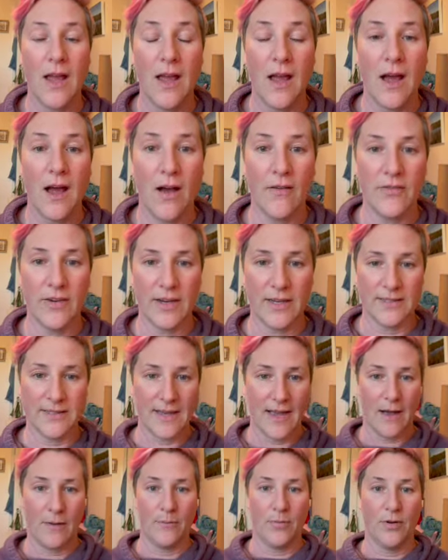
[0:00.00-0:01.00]
of an
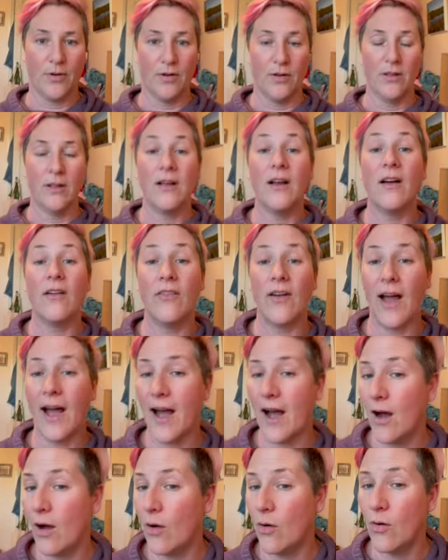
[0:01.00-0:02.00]
example of
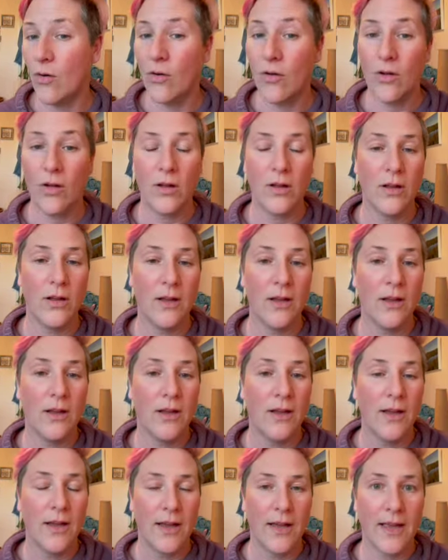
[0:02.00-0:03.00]
how
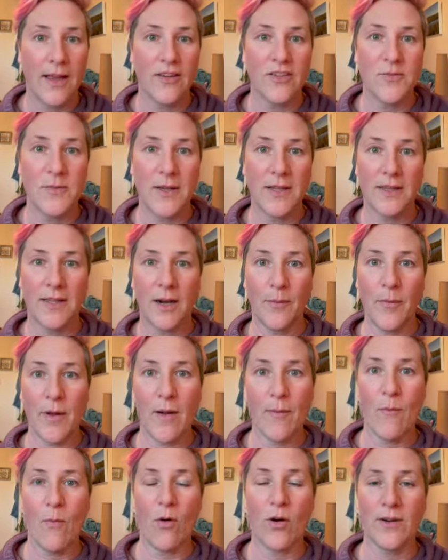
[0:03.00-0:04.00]
it gives me a little
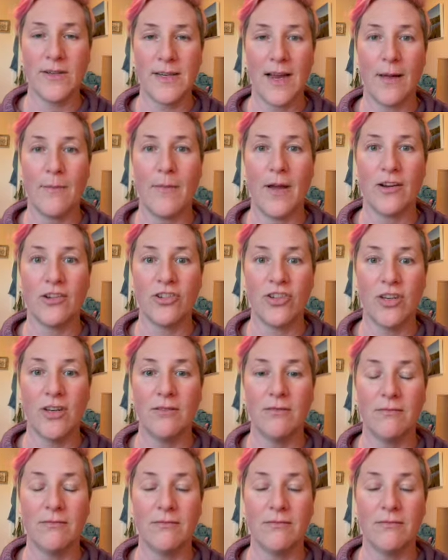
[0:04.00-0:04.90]
bit more dimension